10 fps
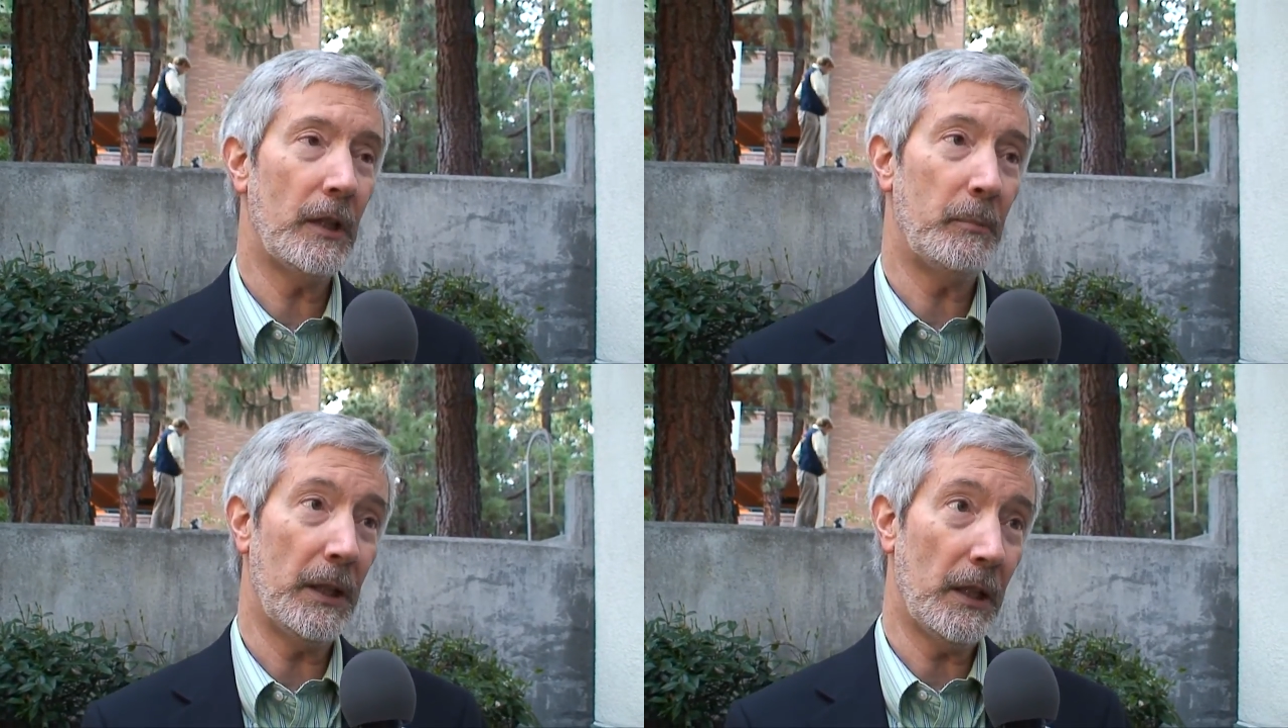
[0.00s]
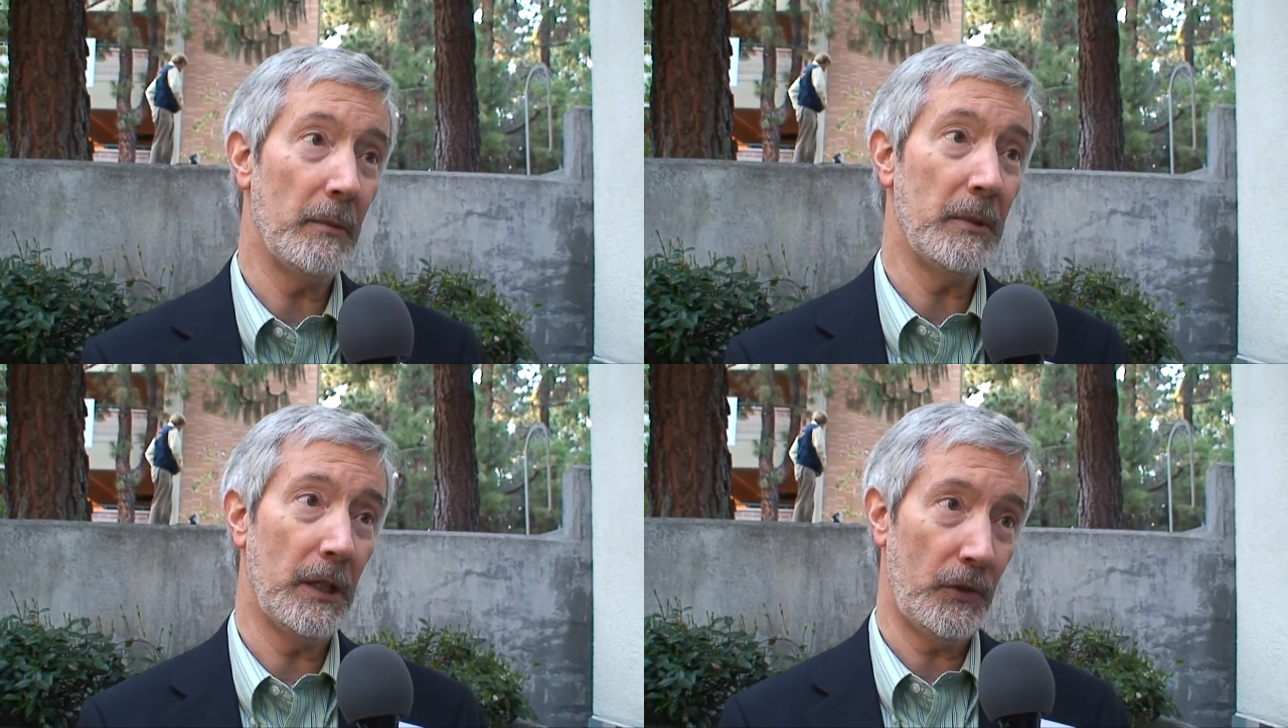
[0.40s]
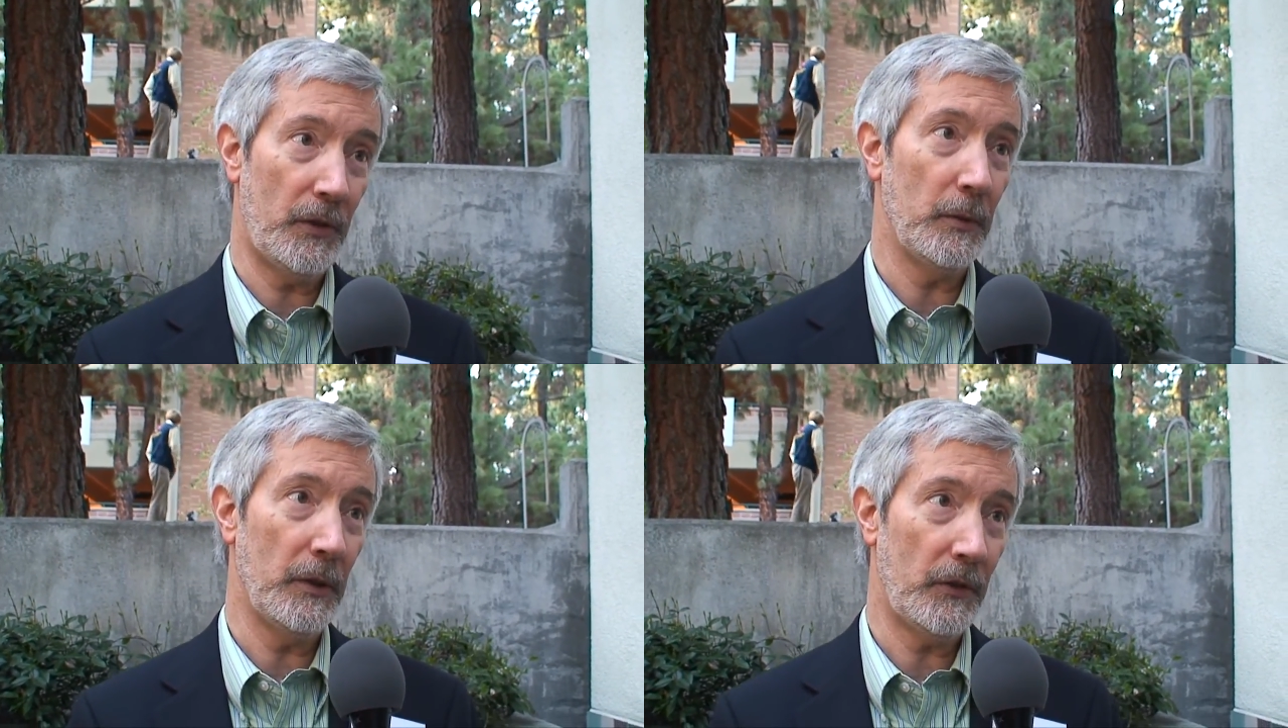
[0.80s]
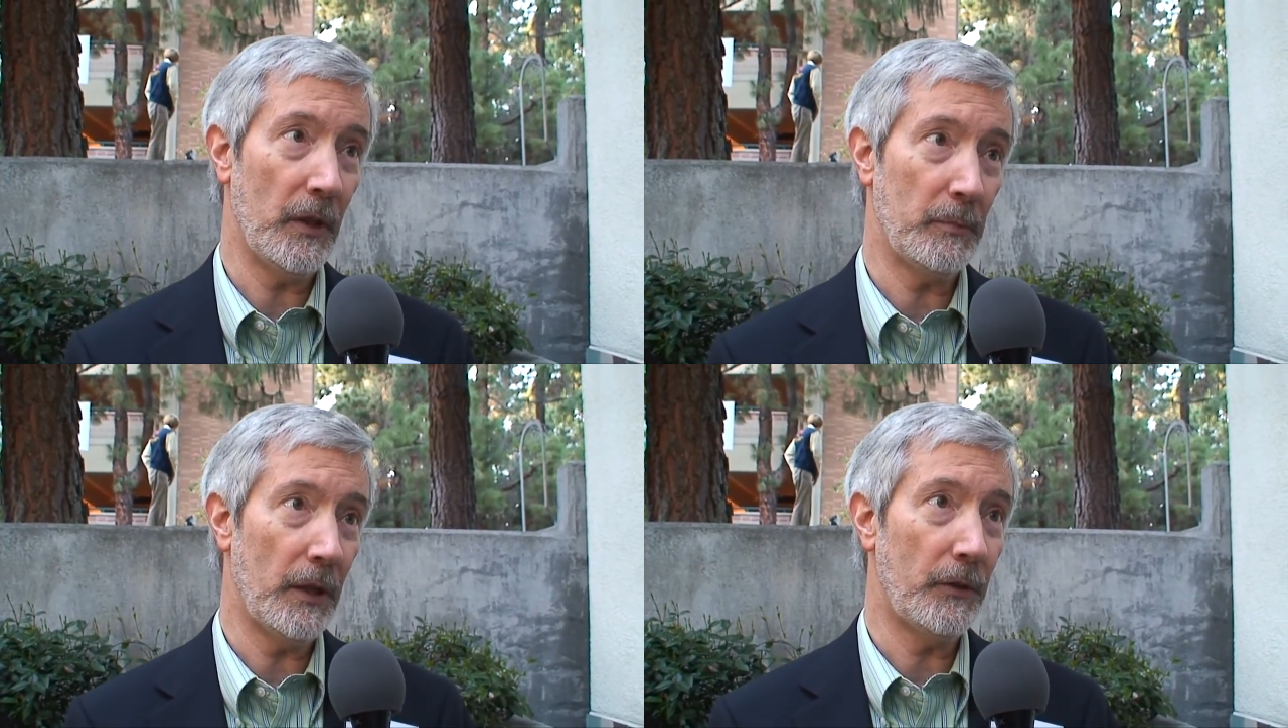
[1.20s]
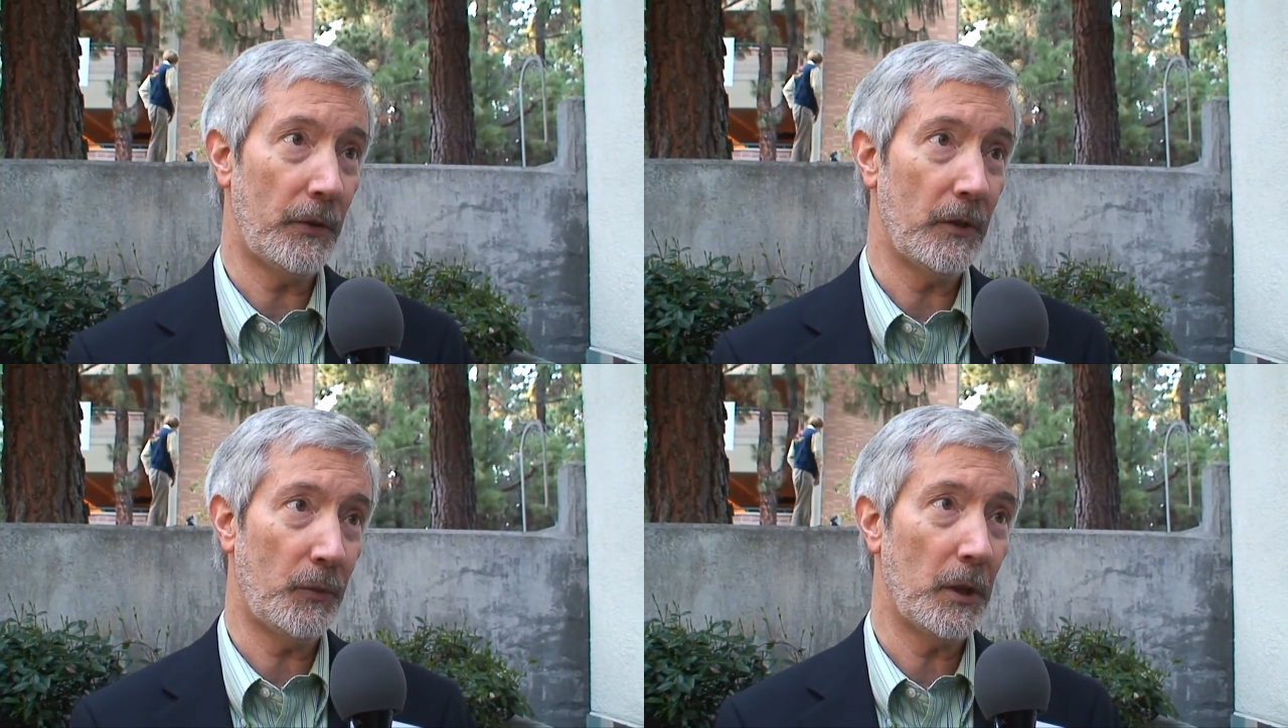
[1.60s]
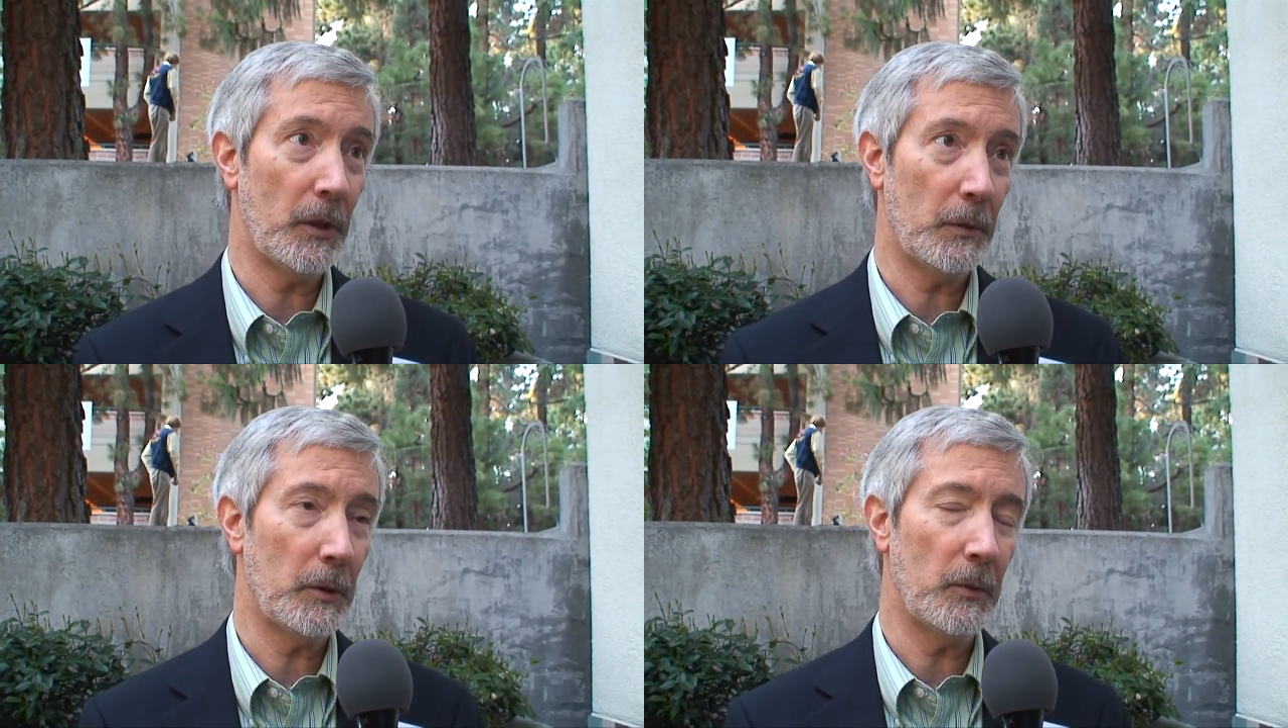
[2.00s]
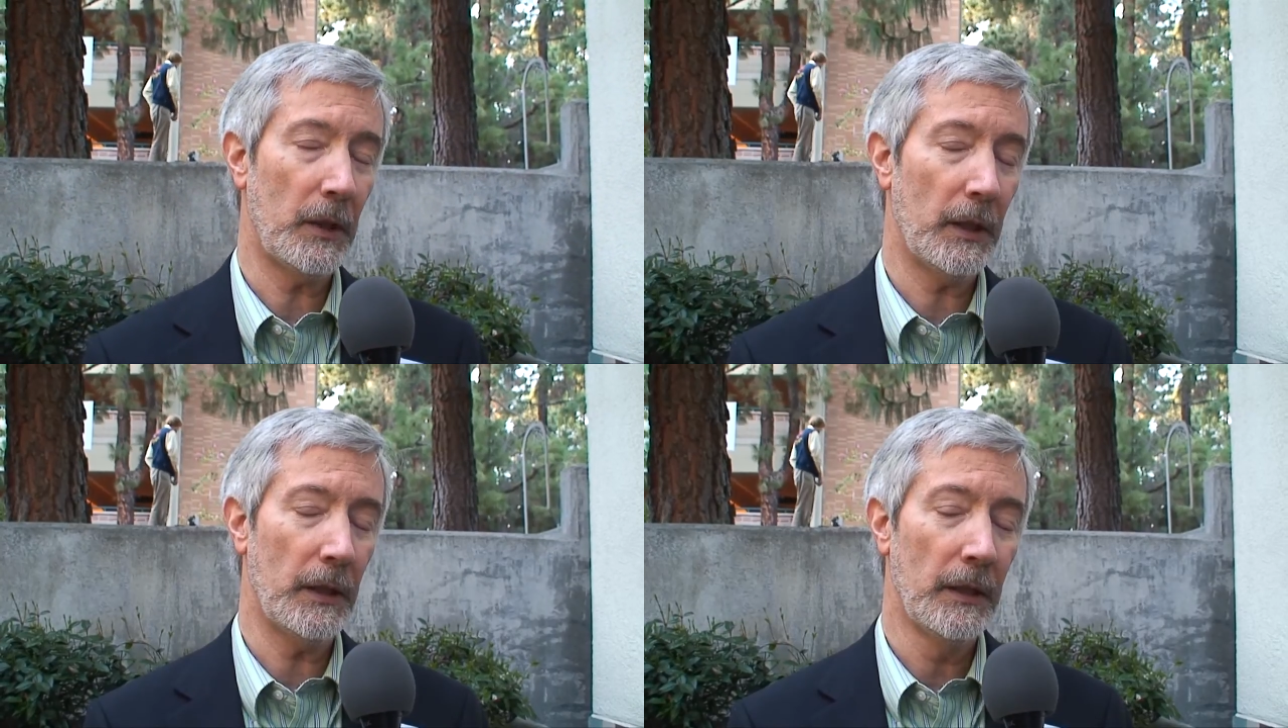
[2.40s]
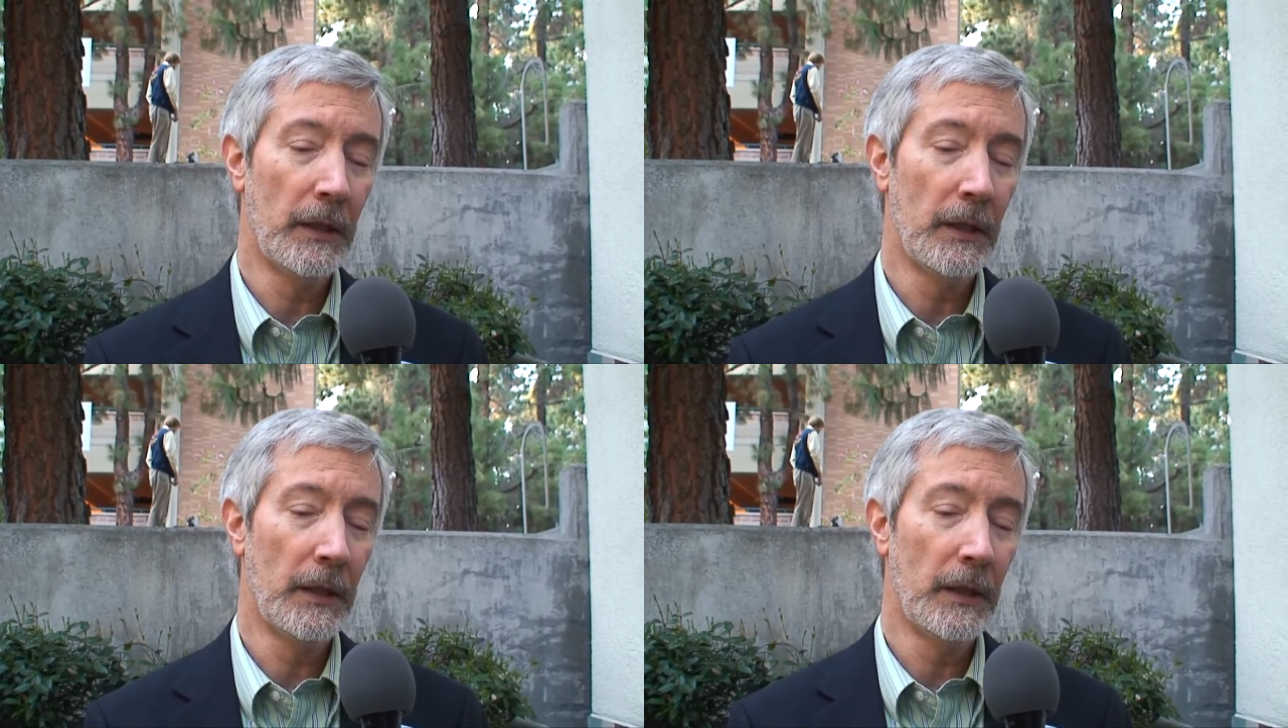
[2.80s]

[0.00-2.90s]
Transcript: to become an issue in some countries where we're working.